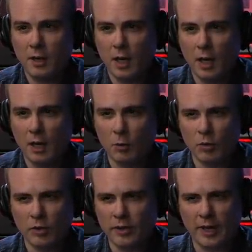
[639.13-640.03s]

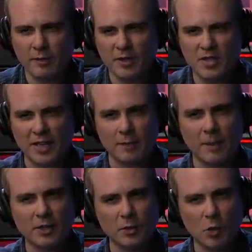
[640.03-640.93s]
We're kind of in the second
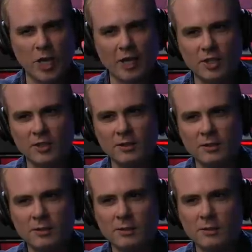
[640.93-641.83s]
major
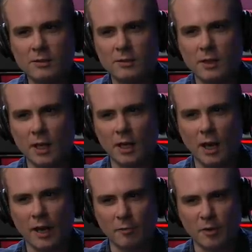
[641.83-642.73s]
location.
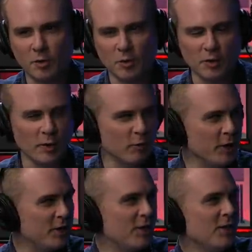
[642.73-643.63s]
I've been doing
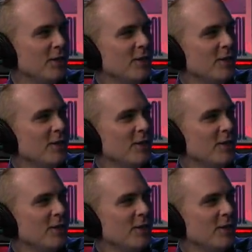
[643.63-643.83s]
deliveries